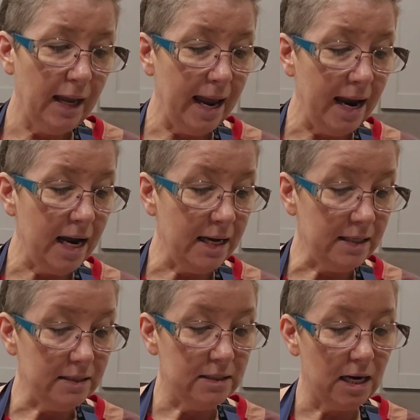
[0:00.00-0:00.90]

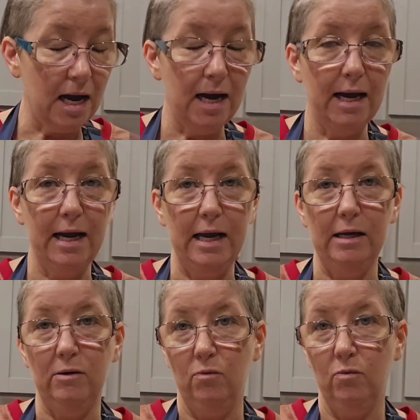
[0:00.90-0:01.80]
And
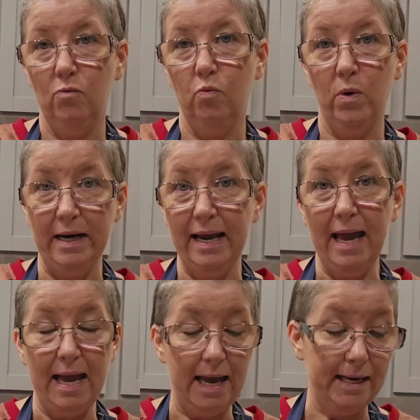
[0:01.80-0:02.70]
I went
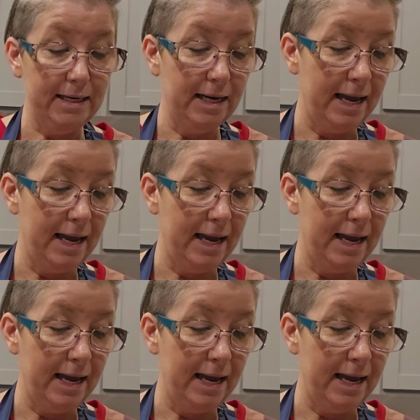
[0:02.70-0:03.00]
ahead